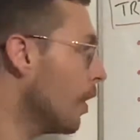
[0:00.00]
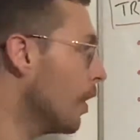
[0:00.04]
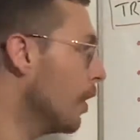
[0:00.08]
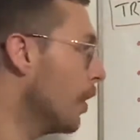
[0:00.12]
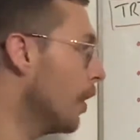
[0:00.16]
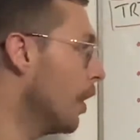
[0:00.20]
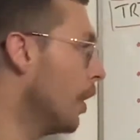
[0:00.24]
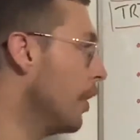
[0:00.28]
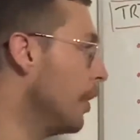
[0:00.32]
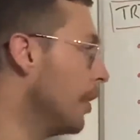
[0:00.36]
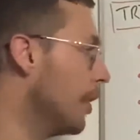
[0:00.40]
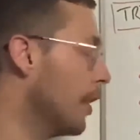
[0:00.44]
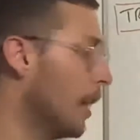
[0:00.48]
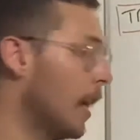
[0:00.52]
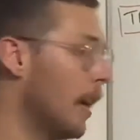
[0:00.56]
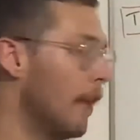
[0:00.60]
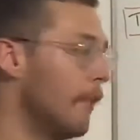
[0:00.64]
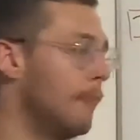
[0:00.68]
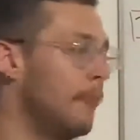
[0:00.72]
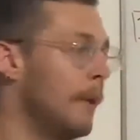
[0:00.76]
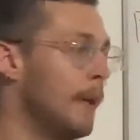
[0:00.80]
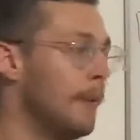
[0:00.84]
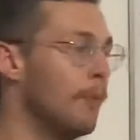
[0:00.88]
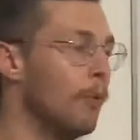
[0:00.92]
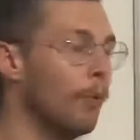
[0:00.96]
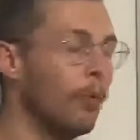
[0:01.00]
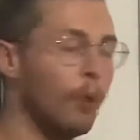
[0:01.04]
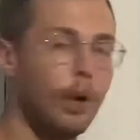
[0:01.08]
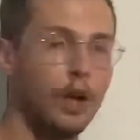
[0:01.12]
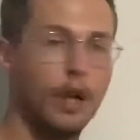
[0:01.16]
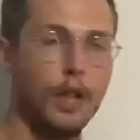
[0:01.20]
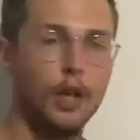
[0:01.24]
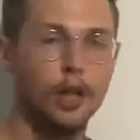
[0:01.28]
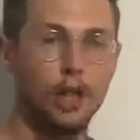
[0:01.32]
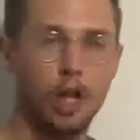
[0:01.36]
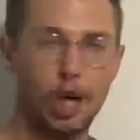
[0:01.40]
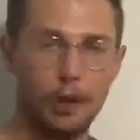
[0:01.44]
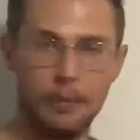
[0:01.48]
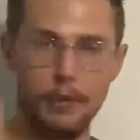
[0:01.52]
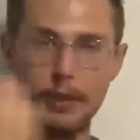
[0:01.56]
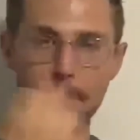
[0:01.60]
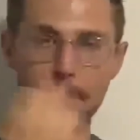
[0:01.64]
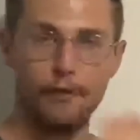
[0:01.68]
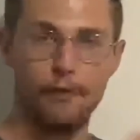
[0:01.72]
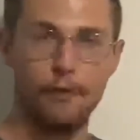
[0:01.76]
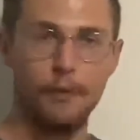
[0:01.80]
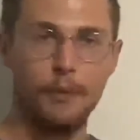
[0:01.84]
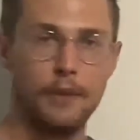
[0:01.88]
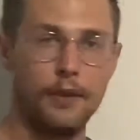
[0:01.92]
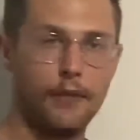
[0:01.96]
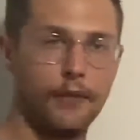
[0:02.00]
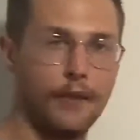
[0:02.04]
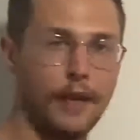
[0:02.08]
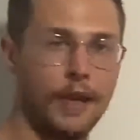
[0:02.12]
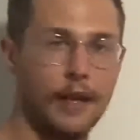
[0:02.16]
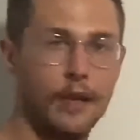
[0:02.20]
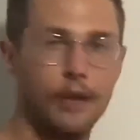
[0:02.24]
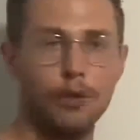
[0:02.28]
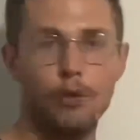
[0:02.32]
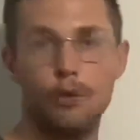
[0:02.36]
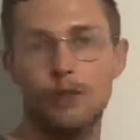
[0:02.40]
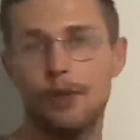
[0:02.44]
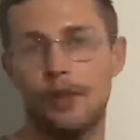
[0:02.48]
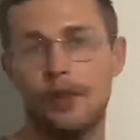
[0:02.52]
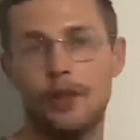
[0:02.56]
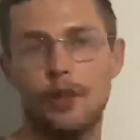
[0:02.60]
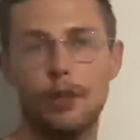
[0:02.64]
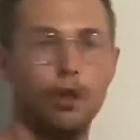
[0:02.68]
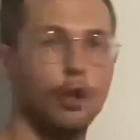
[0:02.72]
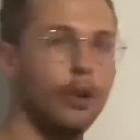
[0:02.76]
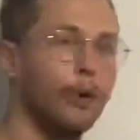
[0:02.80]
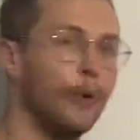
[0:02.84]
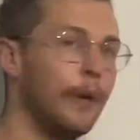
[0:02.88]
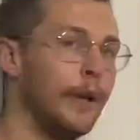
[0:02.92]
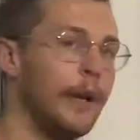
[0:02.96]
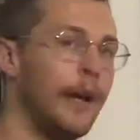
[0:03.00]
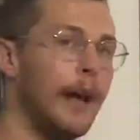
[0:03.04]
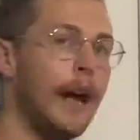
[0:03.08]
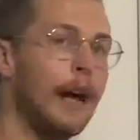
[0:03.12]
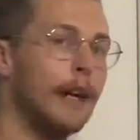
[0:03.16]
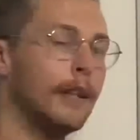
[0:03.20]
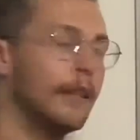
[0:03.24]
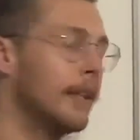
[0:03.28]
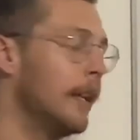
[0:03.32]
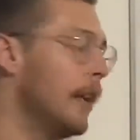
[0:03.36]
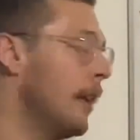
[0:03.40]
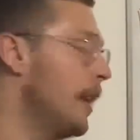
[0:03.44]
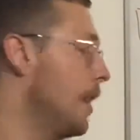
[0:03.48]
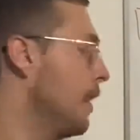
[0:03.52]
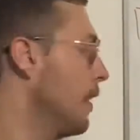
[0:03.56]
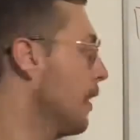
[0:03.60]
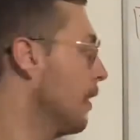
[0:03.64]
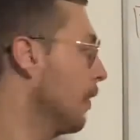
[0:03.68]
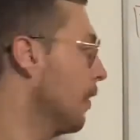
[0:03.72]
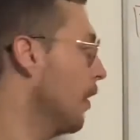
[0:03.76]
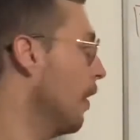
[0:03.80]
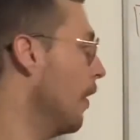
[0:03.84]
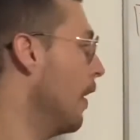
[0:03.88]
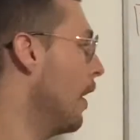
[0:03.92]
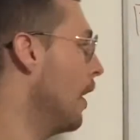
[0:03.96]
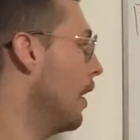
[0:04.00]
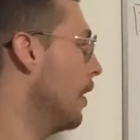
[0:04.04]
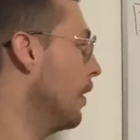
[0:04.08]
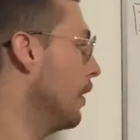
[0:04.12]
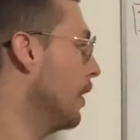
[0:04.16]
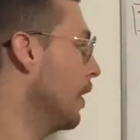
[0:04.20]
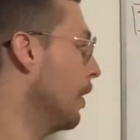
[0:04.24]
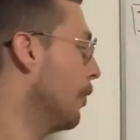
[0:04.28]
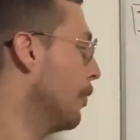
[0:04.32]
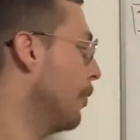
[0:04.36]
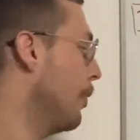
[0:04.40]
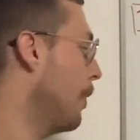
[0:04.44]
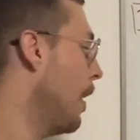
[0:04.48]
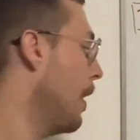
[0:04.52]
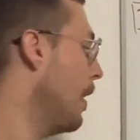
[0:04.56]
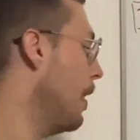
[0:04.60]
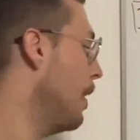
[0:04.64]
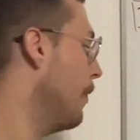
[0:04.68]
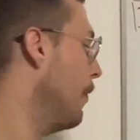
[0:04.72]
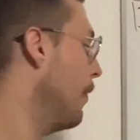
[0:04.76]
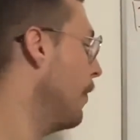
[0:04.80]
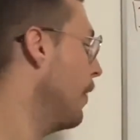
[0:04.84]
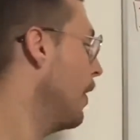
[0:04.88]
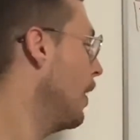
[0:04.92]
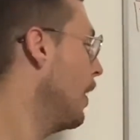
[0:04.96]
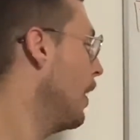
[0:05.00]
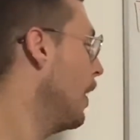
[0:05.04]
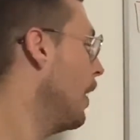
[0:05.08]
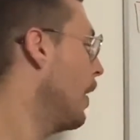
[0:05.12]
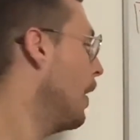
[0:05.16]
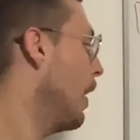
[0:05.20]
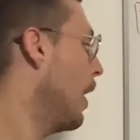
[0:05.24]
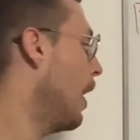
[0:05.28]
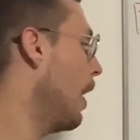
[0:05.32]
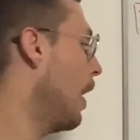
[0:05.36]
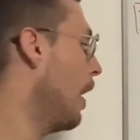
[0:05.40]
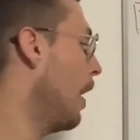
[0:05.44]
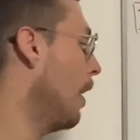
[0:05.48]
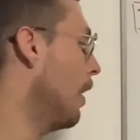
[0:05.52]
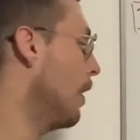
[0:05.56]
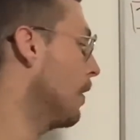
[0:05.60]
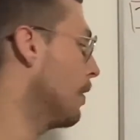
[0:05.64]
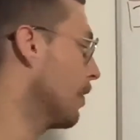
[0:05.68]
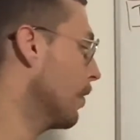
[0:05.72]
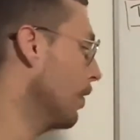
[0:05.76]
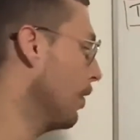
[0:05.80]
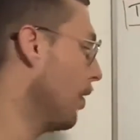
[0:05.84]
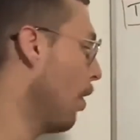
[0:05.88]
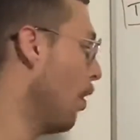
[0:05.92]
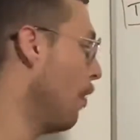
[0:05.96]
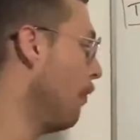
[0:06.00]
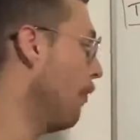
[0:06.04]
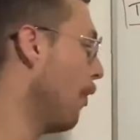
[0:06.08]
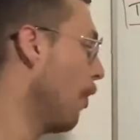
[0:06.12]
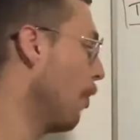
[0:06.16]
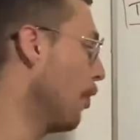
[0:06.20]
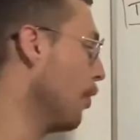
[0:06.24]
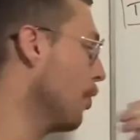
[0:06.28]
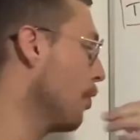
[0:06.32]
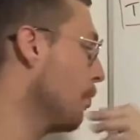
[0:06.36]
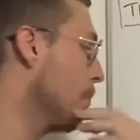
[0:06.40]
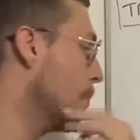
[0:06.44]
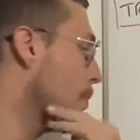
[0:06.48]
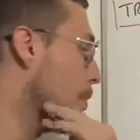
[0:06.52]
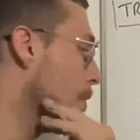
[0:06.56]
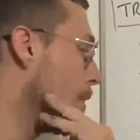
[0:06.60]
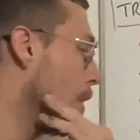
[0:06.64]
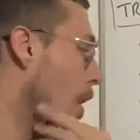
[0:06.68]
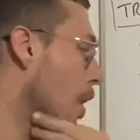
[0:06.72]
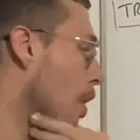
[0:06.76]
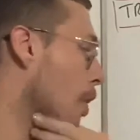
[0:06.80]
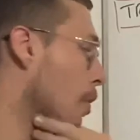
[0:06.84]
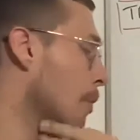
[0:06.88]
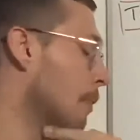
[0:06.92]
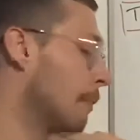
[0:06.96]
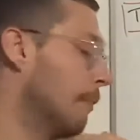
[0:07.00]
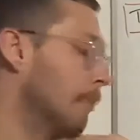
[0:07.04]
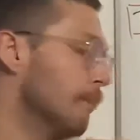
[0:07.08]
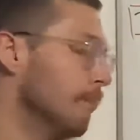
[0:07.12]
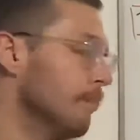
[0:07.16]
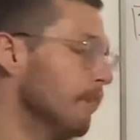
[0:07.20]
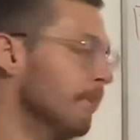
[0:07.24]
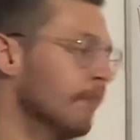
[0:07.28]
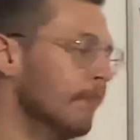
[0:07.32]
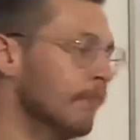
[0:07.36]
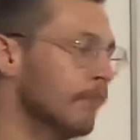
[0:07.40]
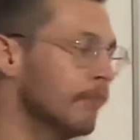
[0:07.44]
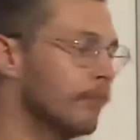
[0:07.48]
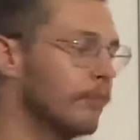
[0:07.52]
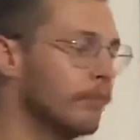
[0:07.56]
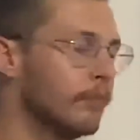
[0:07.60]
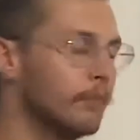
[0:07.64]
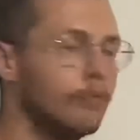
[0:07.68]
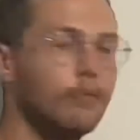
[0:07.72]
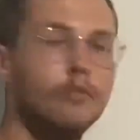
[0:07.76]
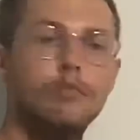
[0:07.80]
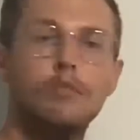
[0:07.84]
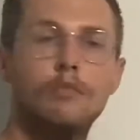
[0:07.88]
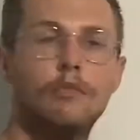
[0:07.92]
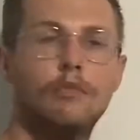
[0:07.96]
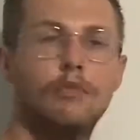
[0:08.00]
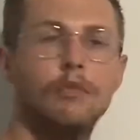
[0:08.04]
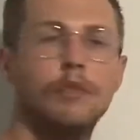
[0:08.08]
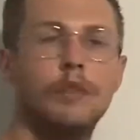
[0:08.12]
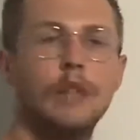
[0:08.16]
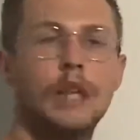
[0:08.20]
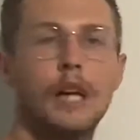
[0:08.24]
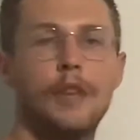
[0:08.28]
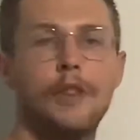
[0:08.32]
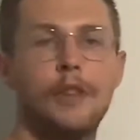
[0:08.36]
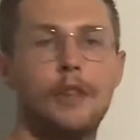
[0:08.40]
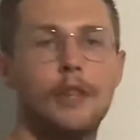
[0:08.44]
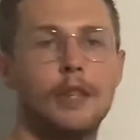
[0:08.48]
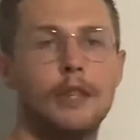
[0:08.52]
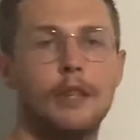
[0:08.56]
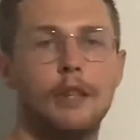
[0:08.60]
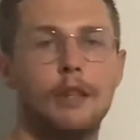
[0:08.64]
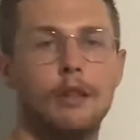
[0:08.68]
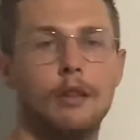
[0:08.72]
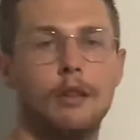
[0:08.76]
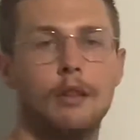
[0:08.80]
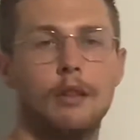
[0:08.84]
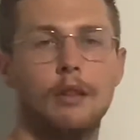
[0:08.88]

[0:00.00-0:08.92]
You could have people coming in from different angles and you've got to react, anything like that, get creative. It's low volume, so nothing.